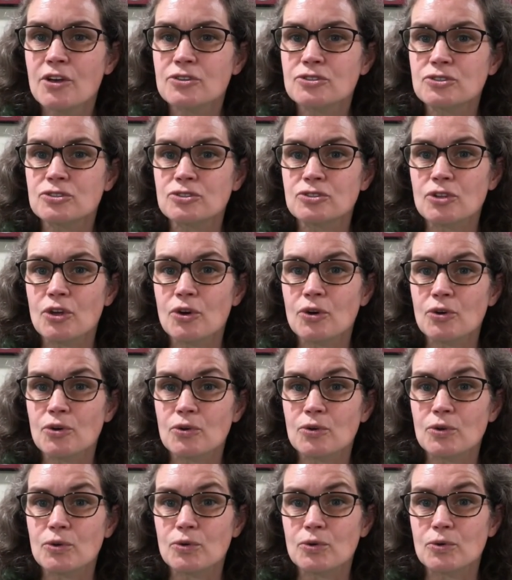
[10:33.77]

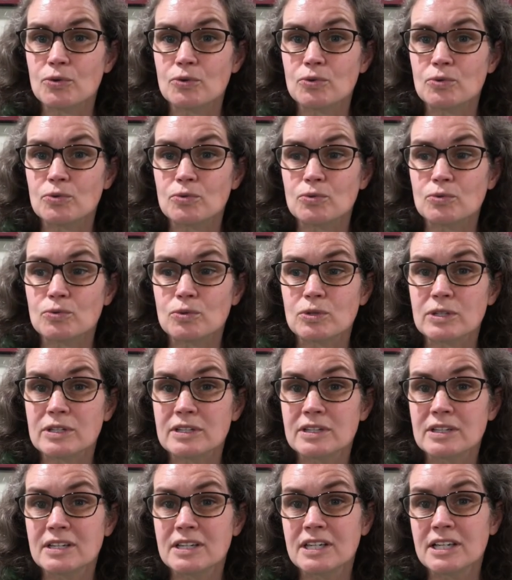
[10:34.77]
So,
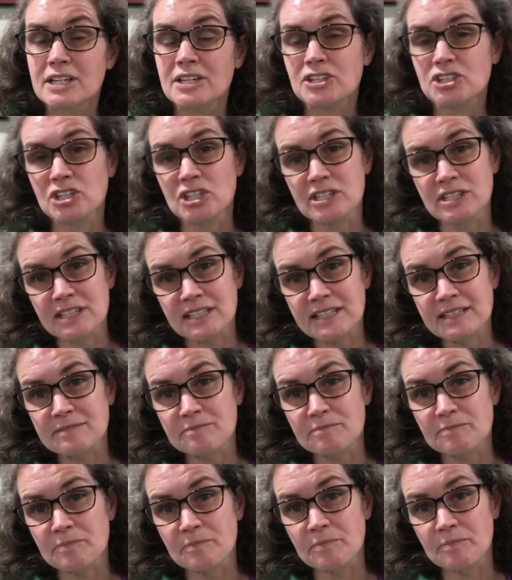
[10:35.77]

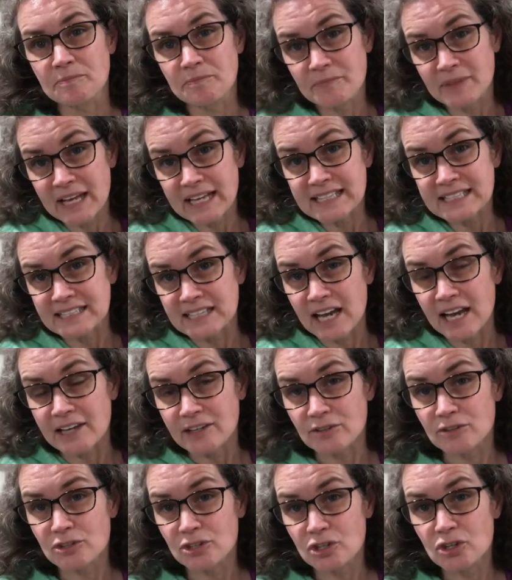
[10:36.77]
Jesus has
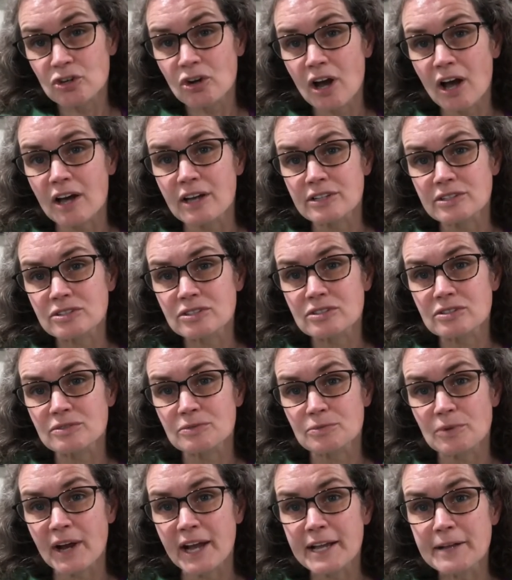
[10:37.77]
died on the cross,
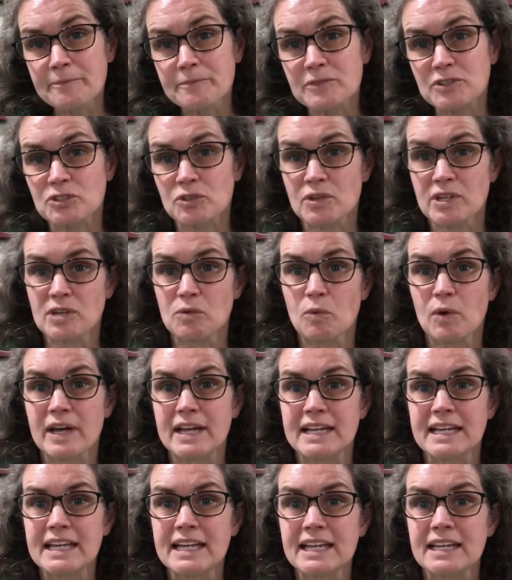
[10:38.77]
right? So he
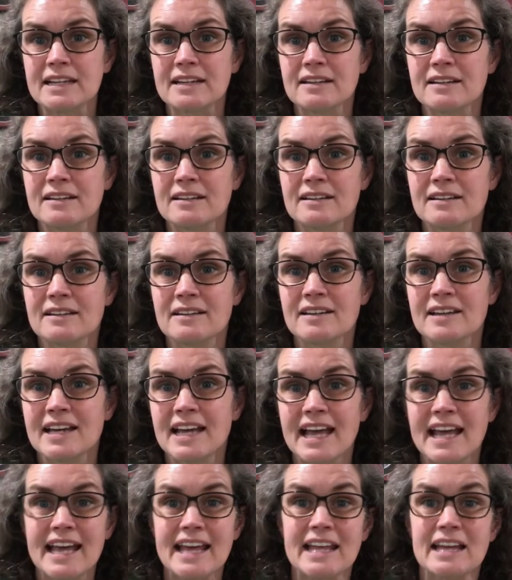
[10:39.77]
went in
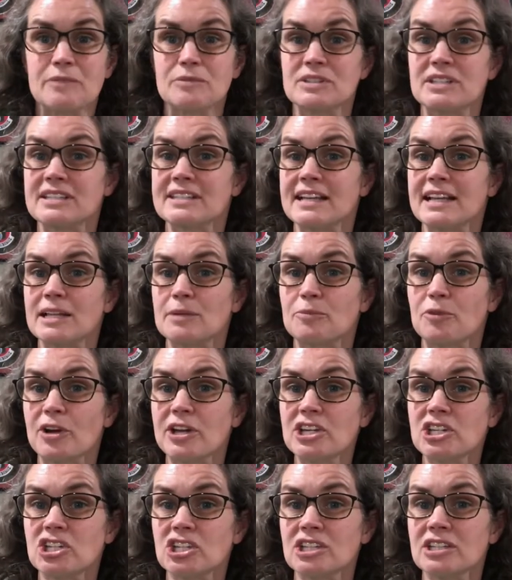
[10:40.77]
and it was a
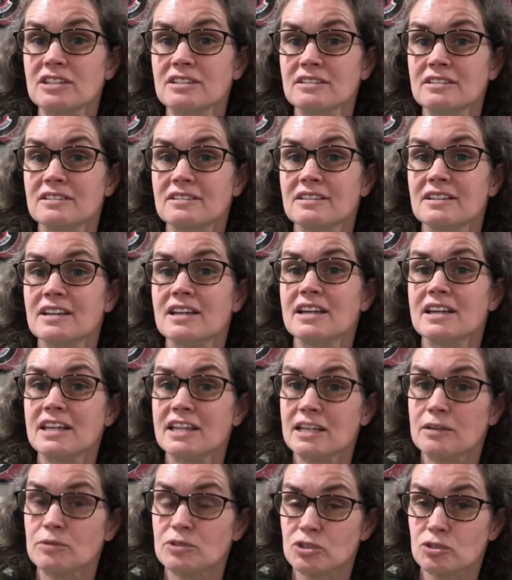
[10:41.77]
celebration.
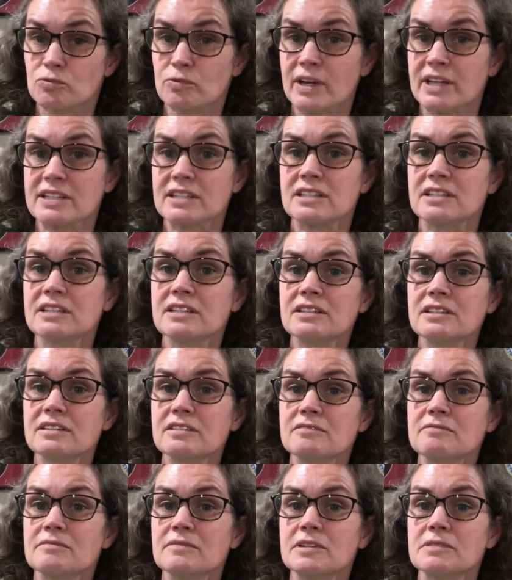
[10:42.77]
He was arrested.
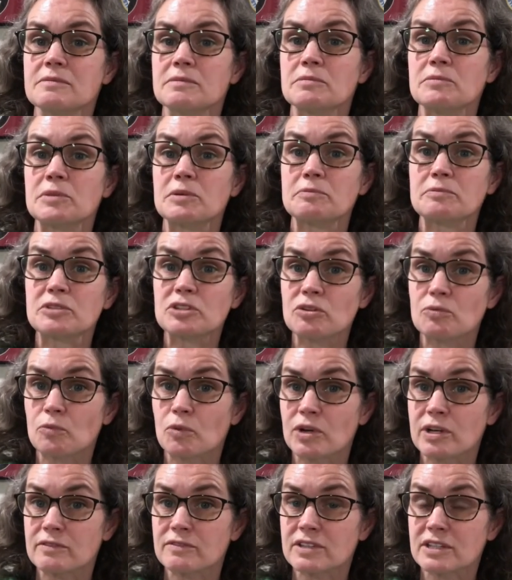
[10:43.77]
Remember,
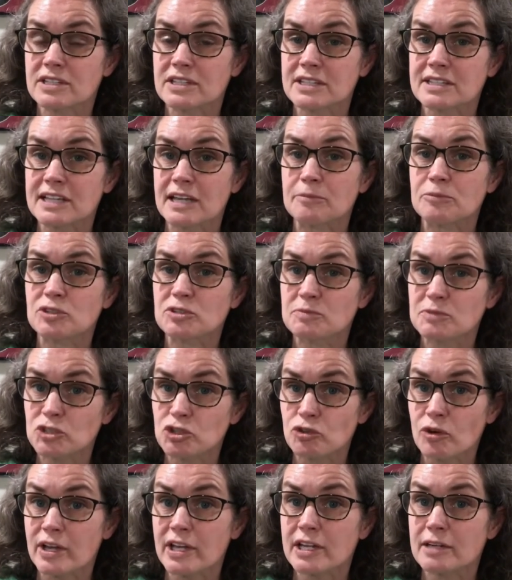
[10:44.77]
one of the disciples
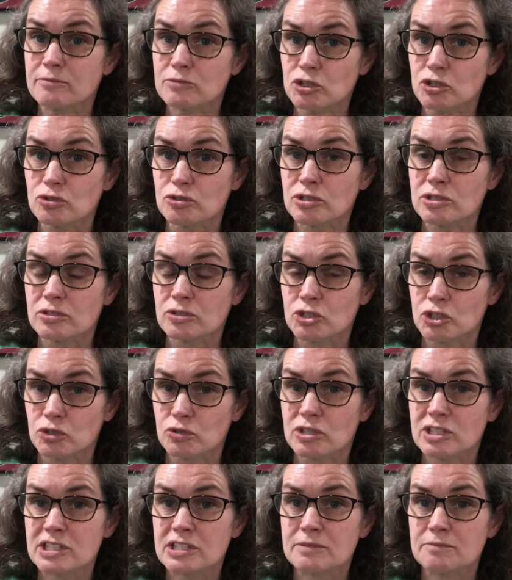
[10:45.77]
betrayed him.
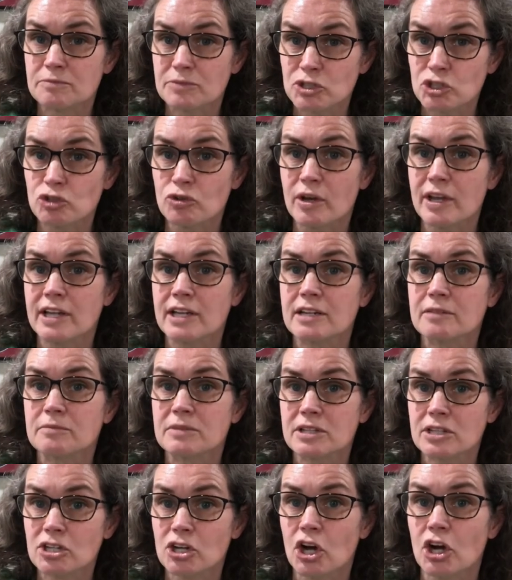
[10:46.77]
Judas betrayed him
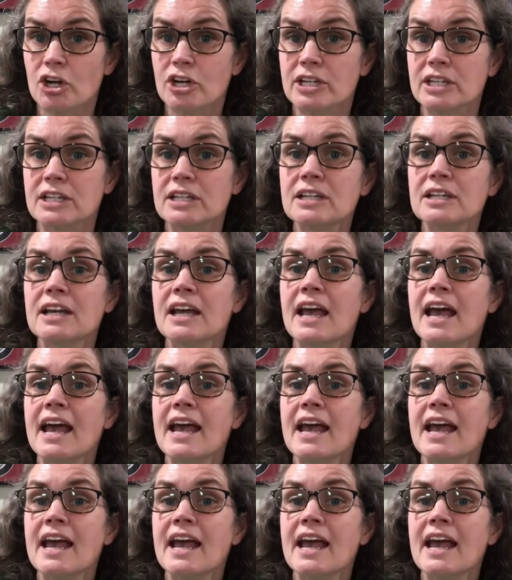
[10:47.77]
in the garden.